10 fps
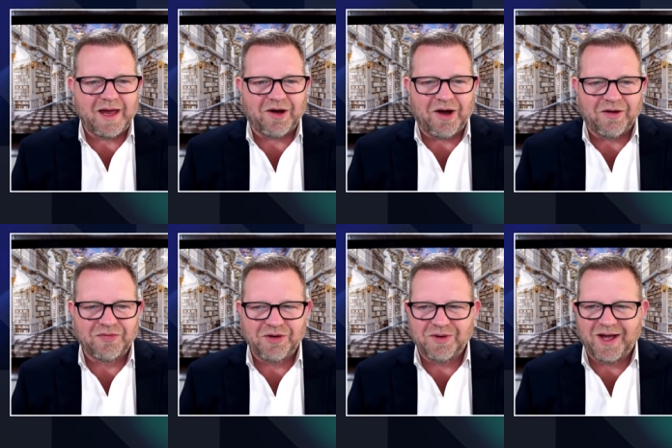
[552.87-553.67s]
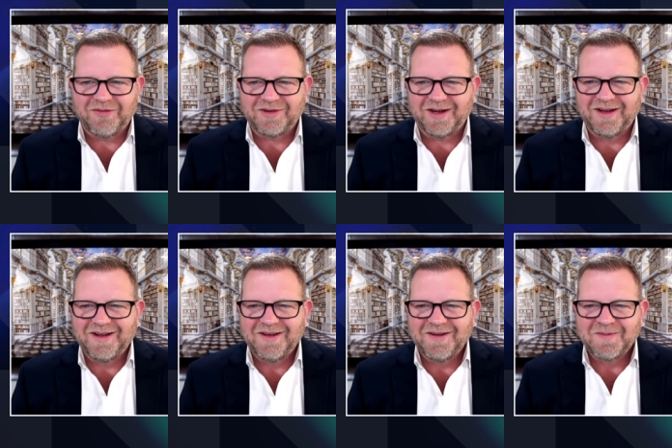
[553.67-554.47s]
off. You'd have to.
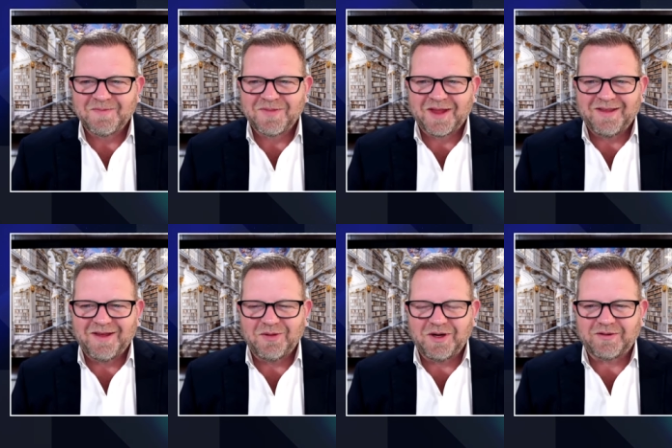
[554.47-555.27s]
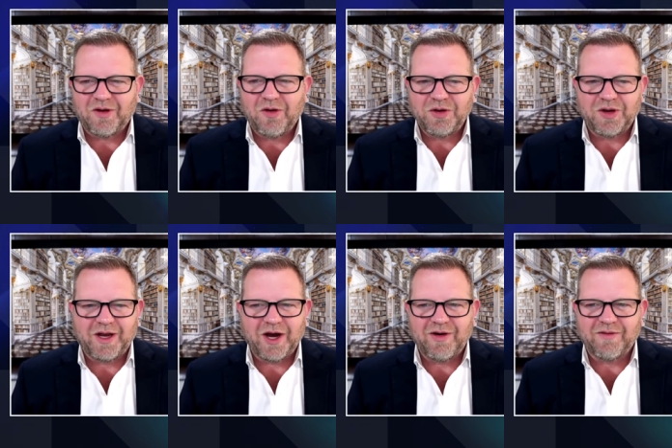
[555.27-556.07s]
It would just oh, you can
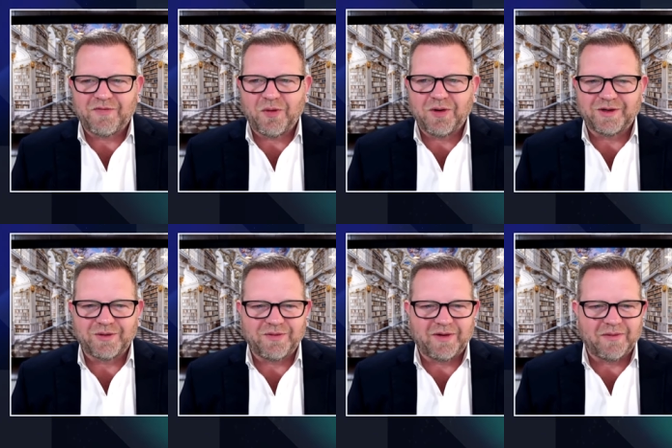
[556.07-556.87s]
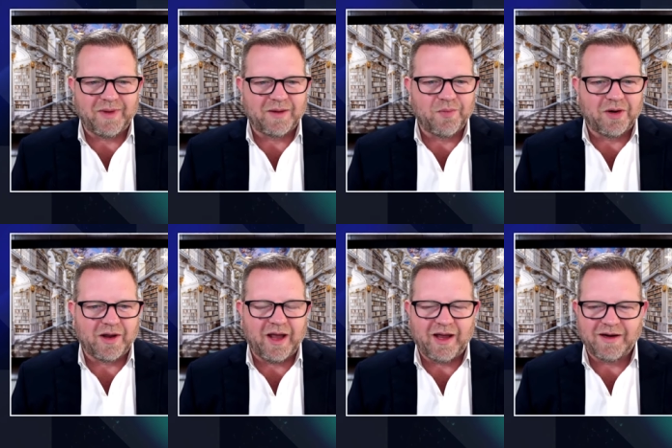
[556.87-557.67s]
carry it forward. So if you ever make more
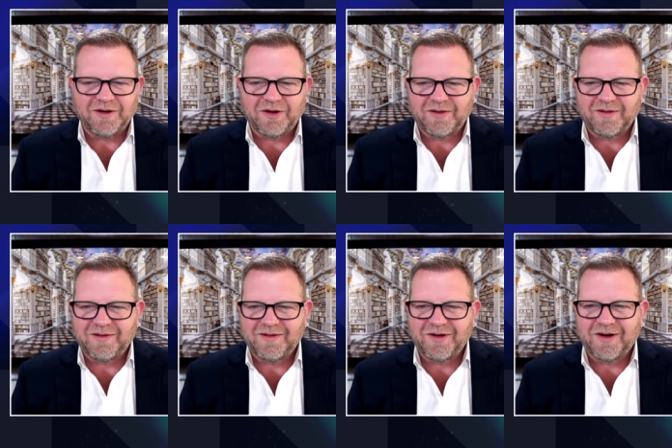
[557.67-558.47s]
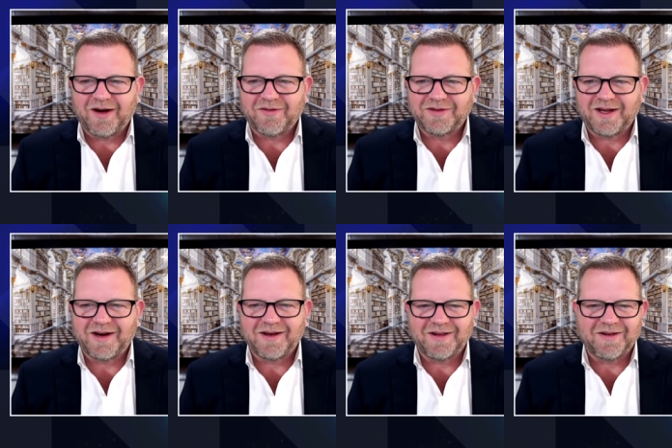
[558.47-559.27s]
gain, you can you can offset
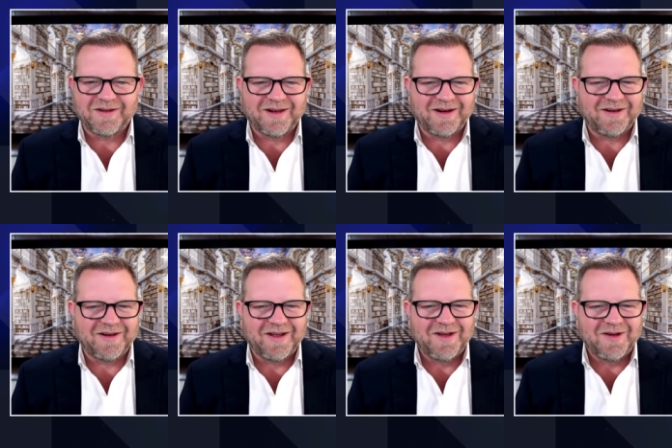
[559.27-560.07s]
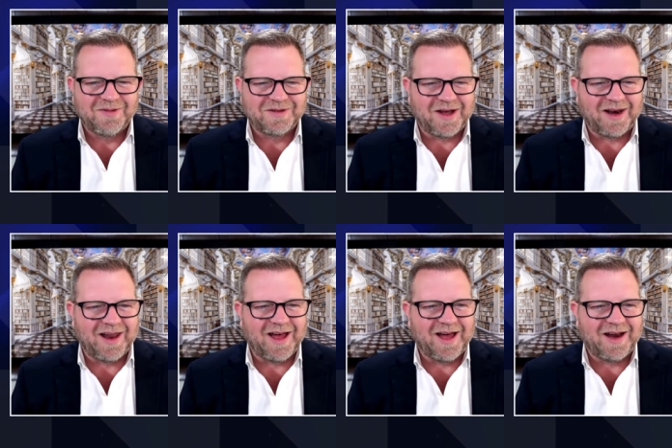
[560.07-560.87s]
it, and and we saw a
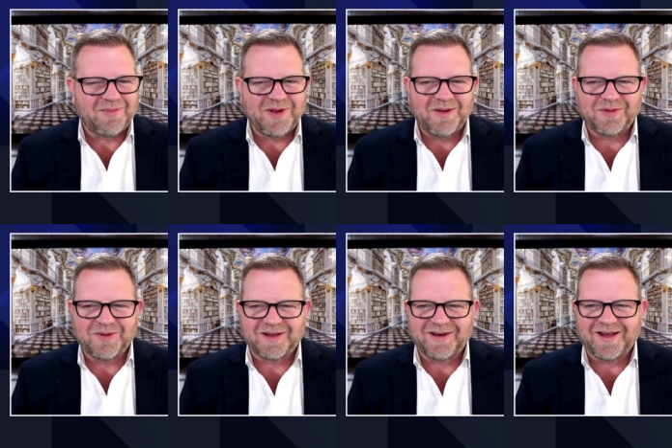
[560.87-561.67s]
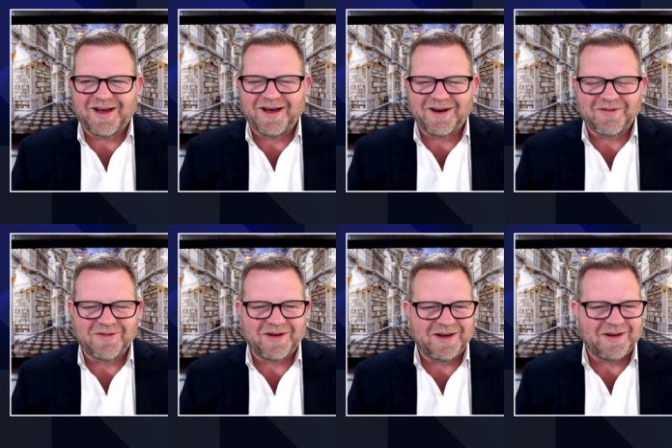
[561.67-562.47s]
lot of people with a lot of
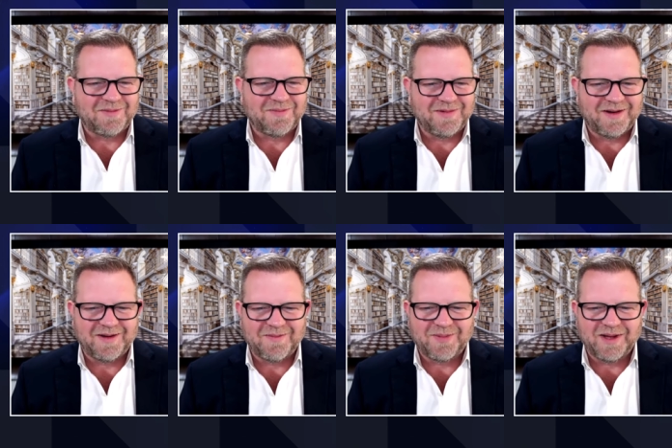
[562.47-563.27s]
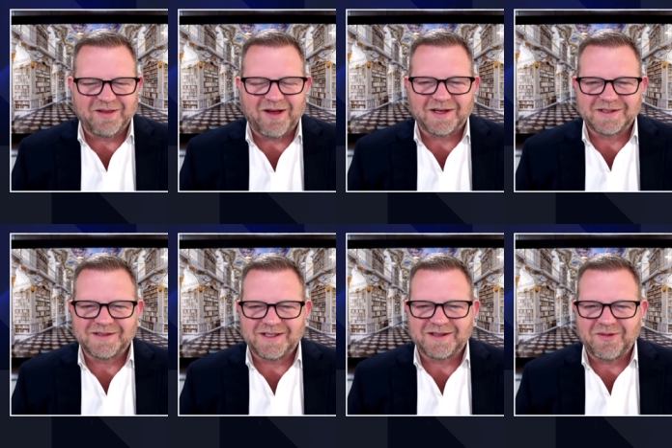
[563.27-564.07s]
uh, uh, big
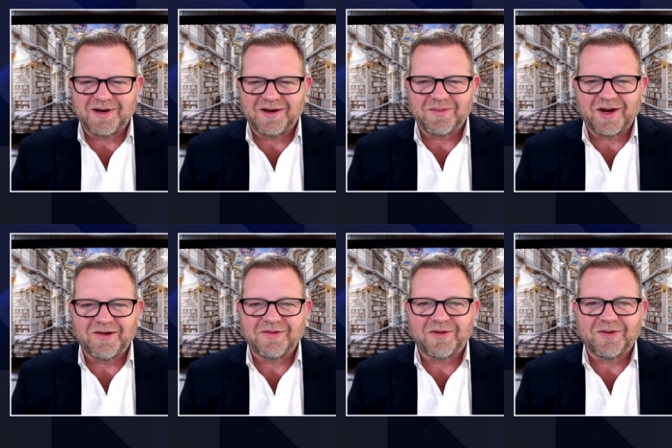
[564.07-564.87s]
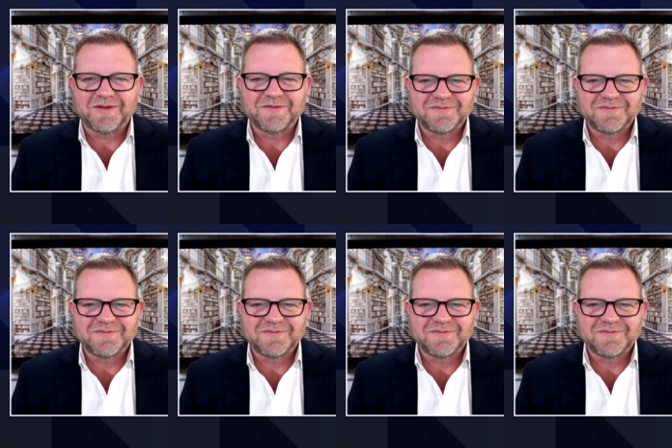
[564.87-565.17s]
losses that they would end up carrying forward.